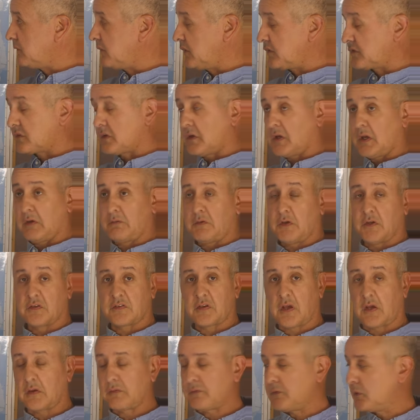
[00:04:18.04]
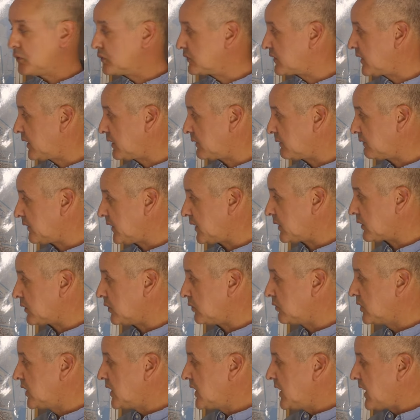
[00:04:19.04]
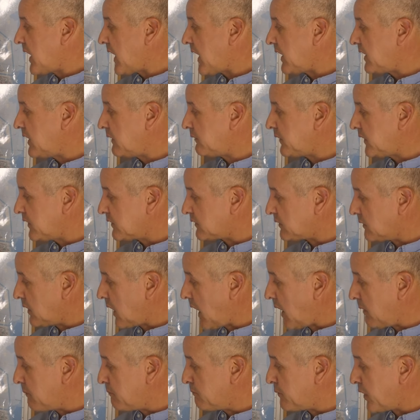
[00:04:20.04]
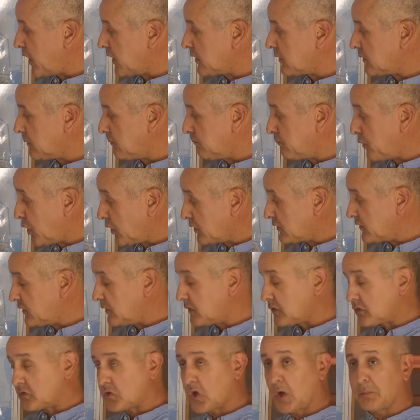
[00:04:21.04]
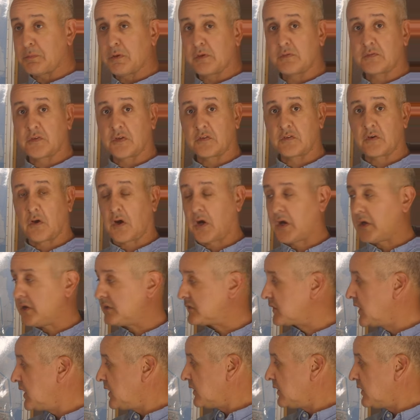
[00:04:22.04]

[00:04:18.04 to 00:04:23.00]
if it's a 4-ton vehicle, and if it's bogged to the top of the tyres,